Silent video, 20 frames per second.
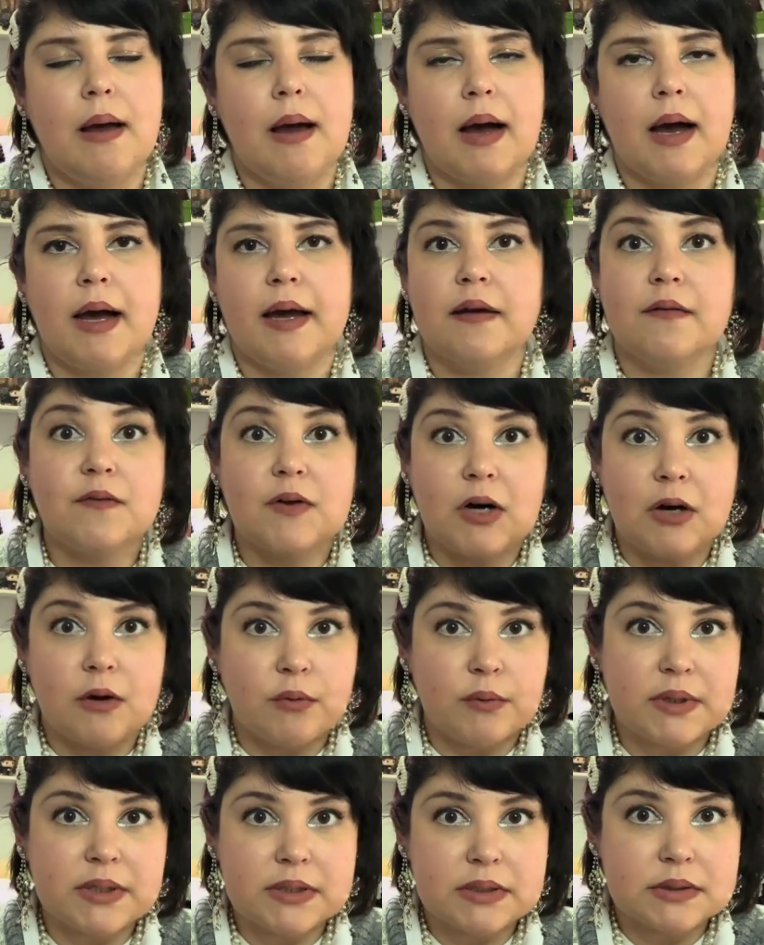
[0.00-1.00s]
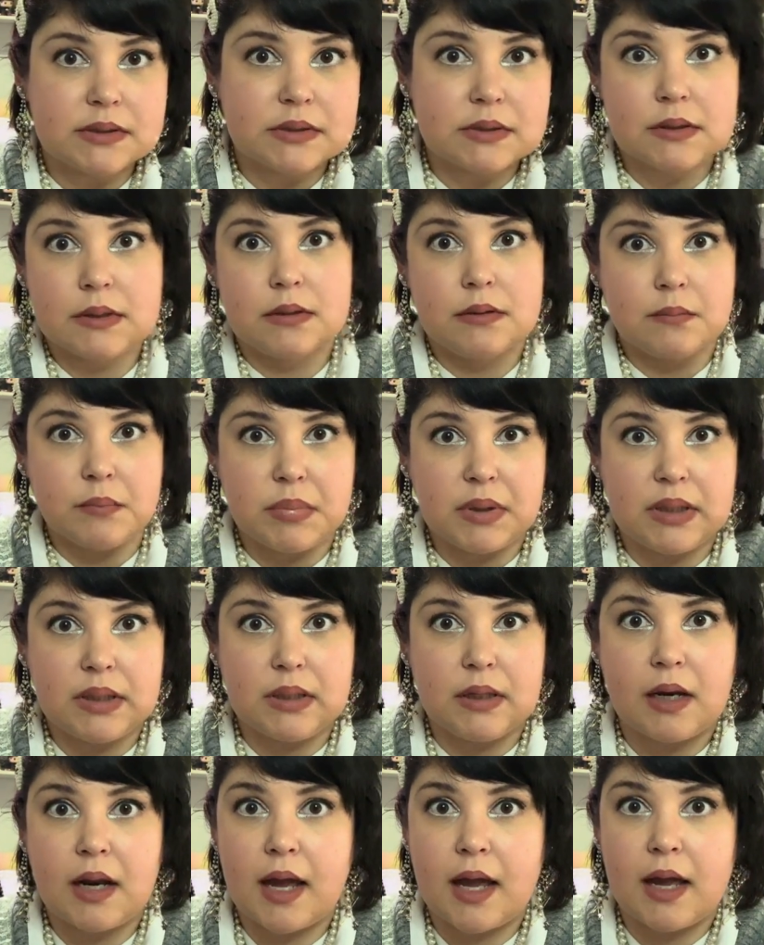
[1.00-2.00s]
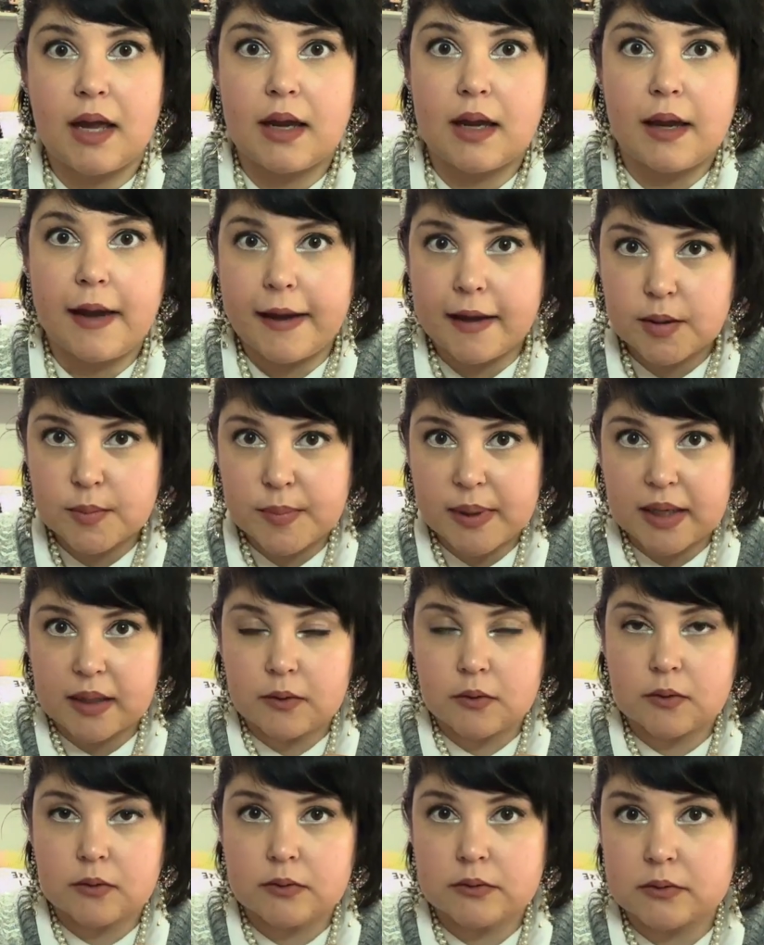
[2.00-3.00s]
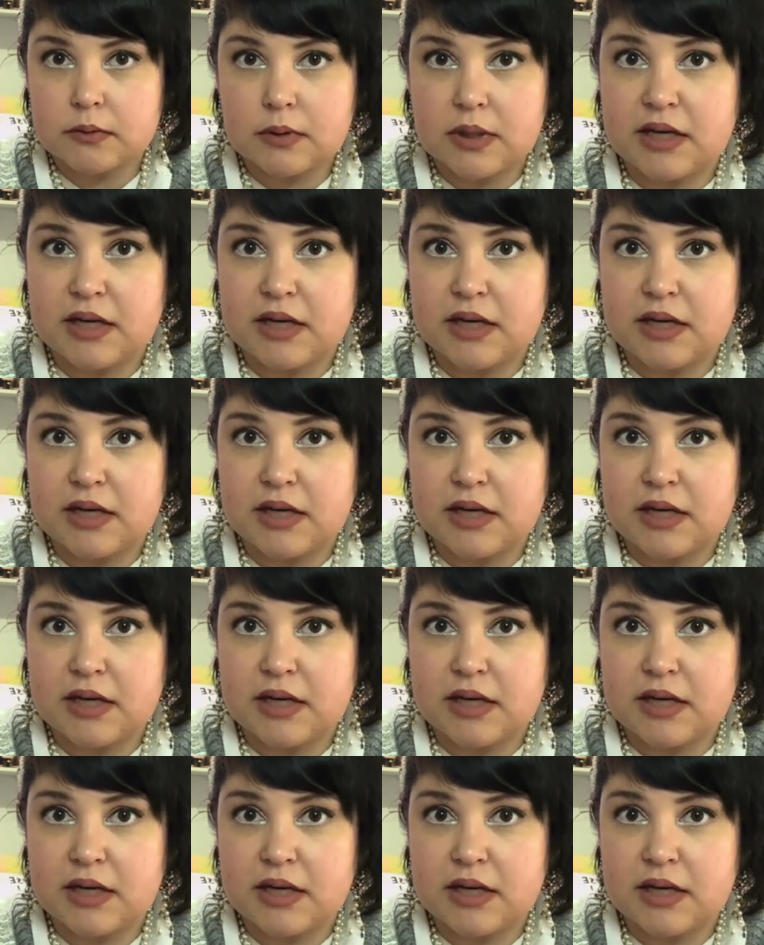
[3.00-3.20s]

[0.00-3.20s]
I have always been a handbag girl.